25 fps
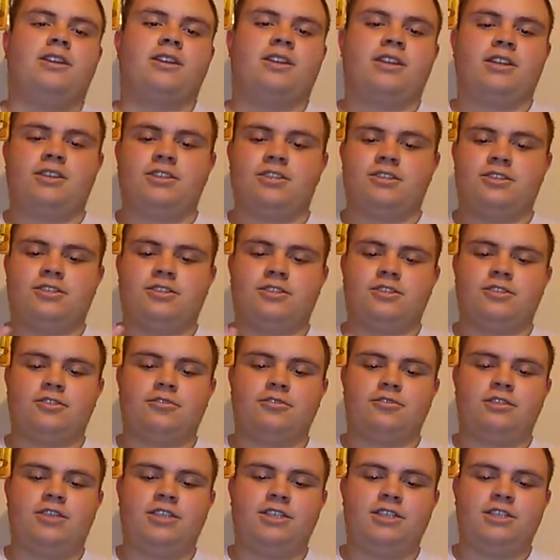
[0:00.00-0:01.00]
I think this is
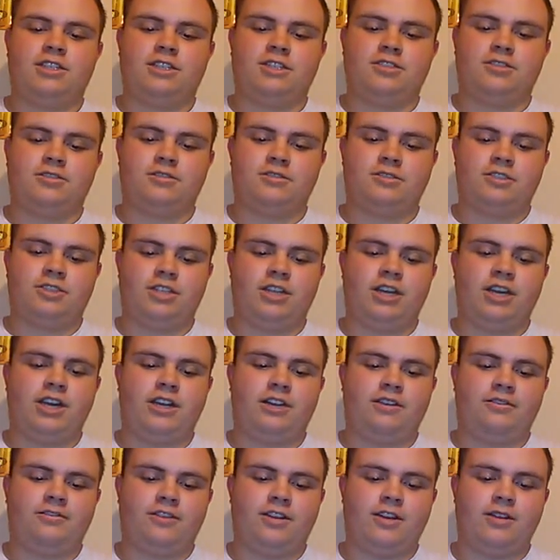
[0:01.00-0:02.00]
green gizzard
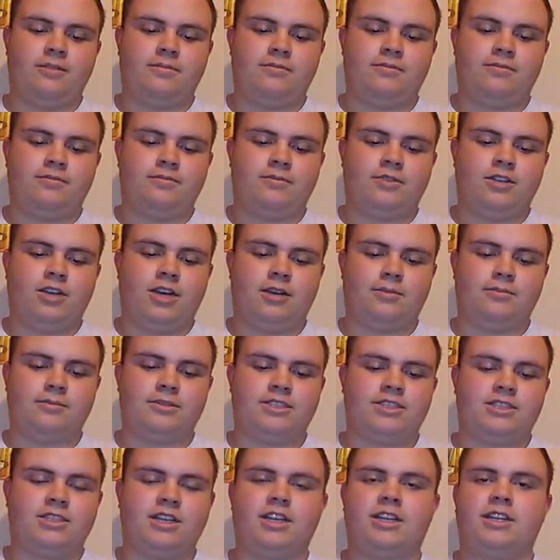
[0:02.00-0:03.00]
shad, if I'm not
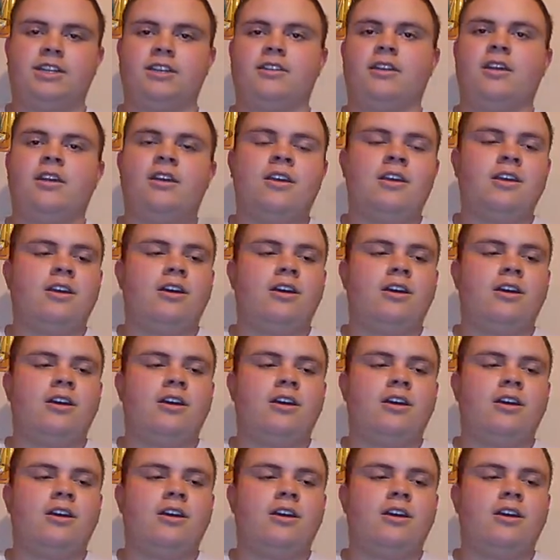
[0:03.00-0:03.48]
mistaken.